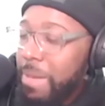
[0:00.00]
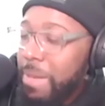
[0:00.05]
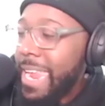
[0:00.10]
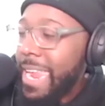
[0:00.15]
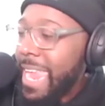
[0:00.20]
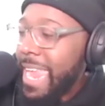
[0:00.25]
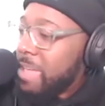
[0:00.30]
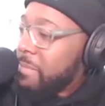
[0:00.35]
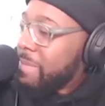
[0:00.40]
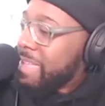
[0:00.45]

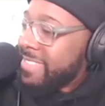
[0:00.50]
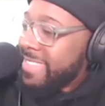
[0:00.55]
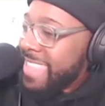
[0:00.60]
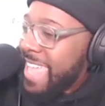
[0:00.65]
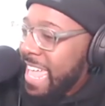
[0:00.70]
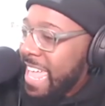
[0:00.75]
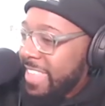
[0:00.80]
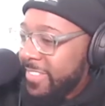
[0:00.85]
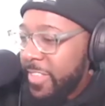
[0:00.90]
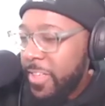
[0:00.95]
My name is
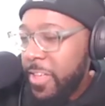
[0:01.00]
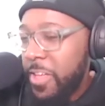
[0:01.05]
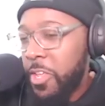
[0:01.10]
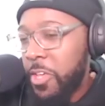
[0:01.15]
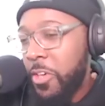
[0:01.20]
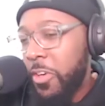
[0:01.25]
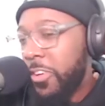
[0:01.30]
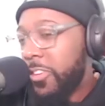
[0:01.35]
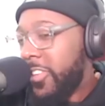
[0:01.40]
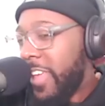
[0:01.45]
Lester
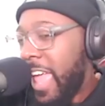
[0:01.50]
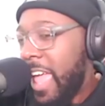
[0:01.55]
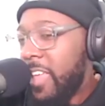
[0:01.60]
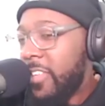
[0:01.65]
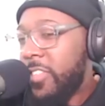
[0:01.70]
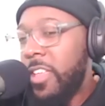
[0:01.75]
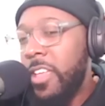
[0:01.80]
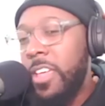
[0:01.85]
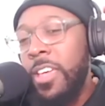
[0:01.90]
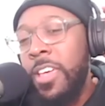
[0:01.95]
the court
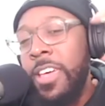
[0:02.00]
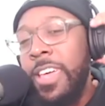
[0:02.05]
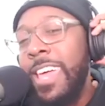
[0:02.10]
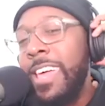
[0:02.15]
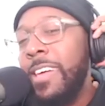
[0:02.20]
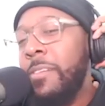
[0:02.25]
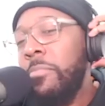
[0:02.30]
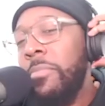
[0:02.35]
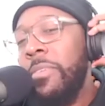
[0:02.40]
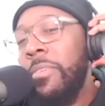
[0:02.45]
jester.
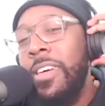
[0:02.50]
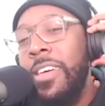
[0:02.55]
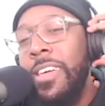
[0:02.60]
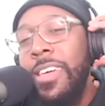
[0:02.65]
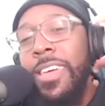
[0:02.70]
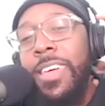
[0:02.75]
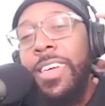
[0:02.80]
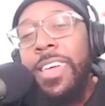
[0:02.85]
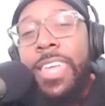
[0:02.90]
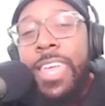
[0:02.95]
Yeah. Him.
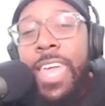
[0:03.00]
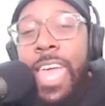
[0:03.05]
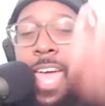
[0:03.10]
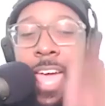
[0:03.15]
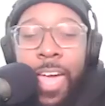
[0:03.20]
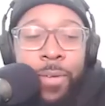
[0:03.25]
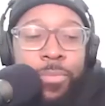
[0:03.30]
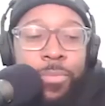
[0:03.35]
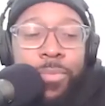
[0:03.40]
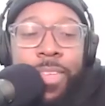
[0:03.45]

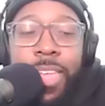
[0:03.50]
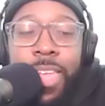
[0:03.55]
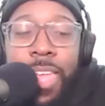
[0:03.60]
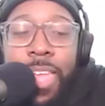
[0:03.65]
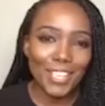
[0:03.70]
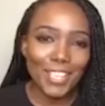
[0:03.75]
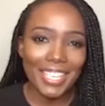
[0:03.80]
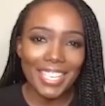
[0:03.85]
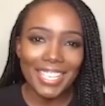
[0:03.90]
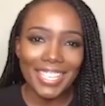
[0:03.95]
Yeah. He's so
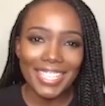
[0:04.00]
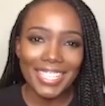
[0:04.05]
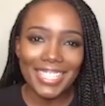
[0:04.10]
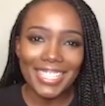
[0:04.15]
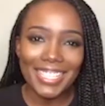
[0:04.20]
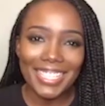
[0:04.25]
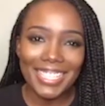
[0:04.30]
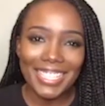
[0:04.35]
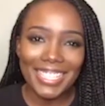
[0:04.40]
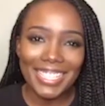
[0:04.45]
funny.
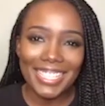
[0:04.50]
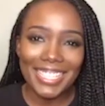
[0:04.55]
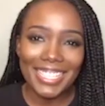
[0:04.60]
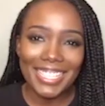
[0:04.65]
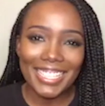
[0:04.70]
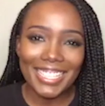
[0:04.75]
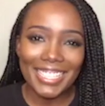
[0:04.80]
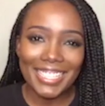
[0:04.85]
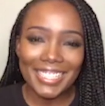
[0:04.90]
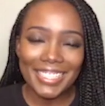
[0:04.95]
He's
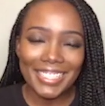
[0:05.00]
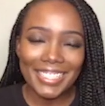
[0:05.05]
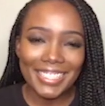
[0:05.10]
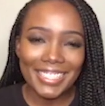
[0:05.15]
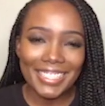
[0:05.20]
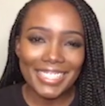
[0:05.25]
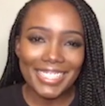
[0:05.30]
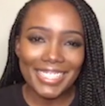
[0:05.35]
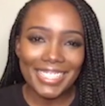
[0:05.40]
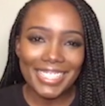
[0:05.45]
funny.
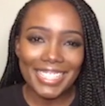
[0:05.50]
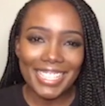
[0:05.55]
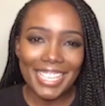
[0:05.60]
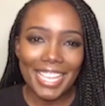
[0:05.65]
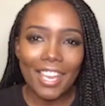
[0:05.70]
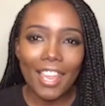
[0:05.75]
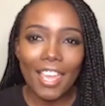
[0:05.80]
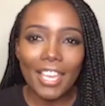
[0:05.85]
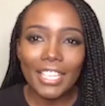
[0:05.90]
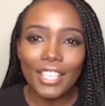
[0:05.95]
He's a he's a
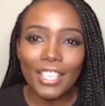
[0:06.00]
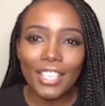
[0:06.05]
friend. I